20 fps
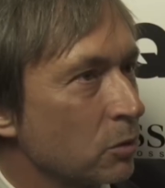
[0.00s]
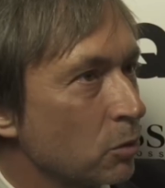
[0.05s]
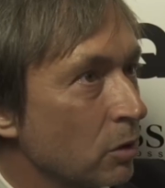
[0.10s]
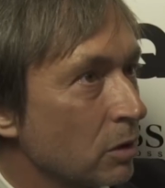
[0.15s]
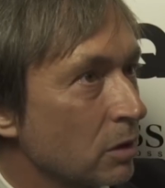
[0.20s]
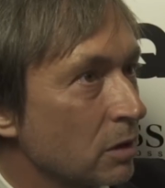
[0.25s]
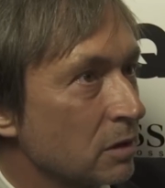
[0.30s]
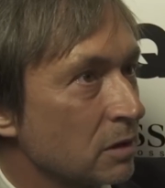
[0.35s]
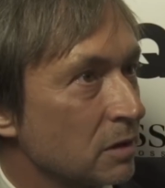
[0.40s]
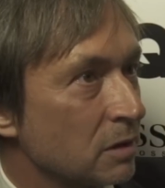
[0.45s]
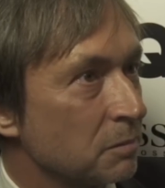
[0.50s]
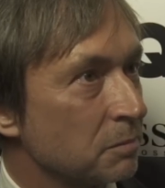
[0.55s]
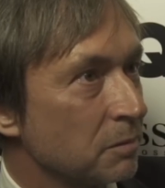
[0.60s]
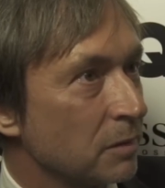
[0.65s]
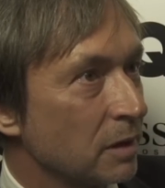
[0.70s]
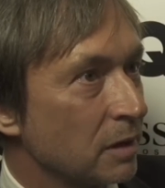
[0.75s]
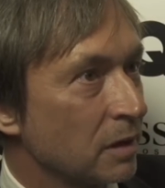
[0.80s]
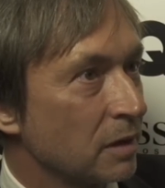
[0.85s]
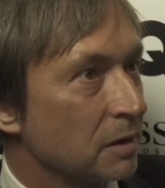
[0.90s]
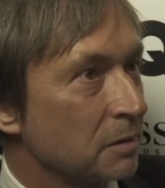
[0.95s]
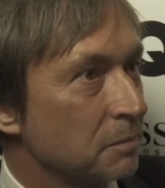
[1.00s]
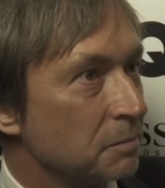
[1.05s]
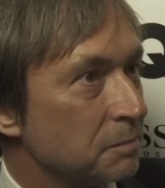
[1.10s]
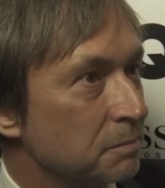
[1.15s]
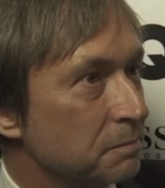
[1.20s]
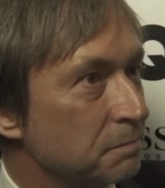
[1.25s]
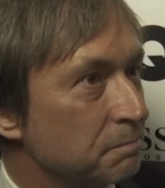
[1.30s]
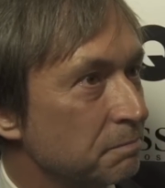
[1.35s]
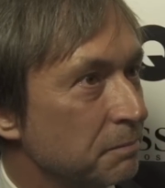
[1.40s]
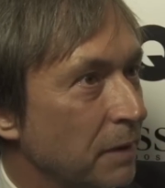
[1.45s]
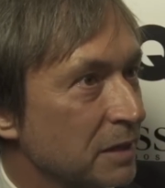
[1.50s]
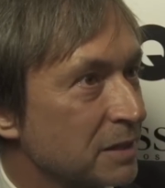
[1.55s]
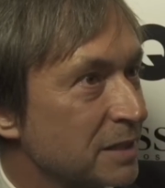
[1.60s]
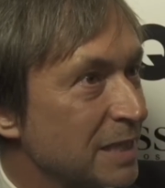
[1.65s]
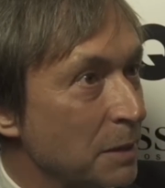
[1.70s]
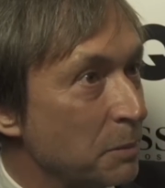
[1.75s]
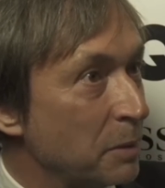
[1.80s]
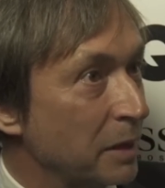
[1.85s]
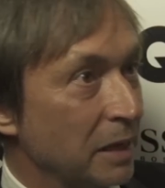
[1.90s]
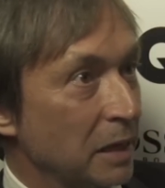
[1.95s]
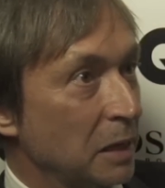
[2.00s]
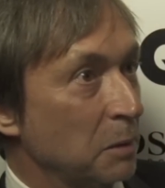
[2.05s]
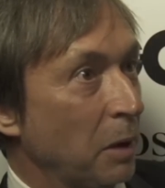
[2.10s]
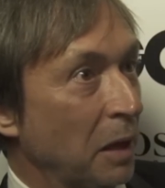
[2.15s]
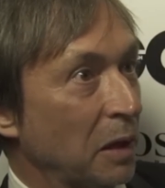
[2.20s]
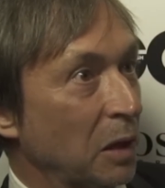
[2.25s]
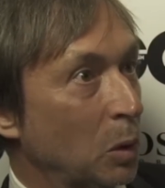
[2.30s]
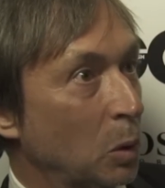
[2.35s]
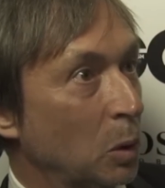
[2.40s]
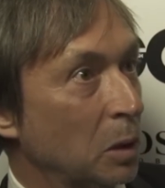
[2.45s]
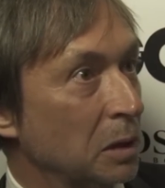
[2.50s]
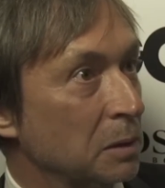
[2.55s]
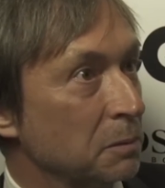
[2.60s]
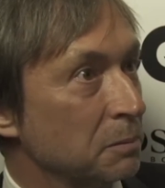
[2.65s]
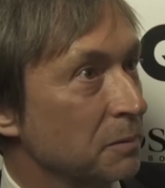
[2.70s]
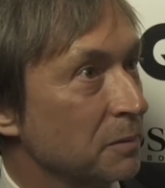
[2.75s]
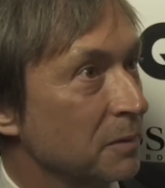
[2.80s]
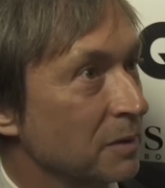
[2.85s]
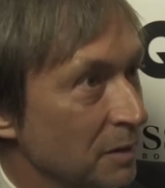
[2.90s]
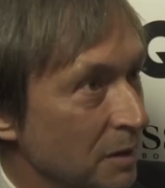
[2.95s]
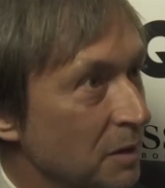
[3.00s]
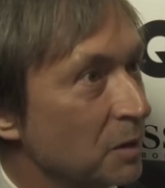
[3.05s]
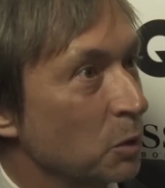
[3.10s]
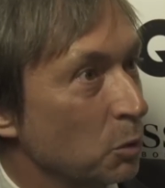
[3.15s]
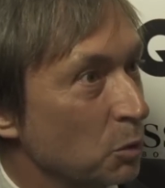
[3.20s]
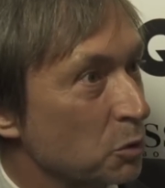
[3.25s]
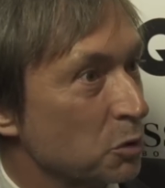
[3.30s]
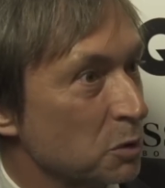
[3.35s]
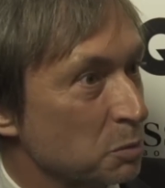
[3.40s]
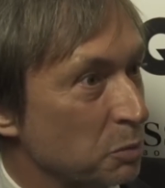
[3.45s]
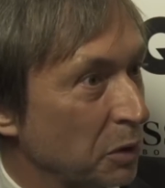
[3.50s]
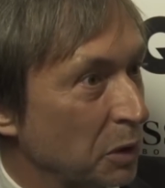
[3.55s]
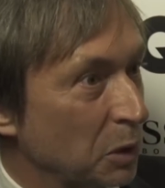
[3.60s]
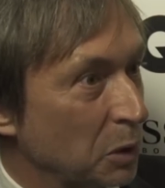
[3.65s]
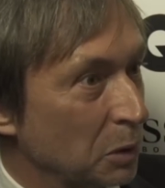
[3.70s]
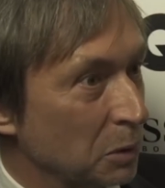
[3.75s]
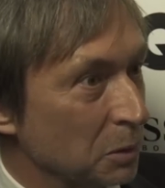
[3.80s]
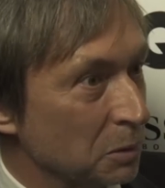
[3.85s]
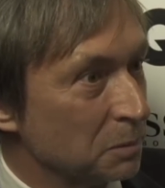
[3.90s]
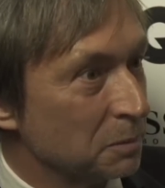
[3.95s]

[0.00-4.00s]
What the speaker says: awarded a CBE by the Queen, which was pretty cool.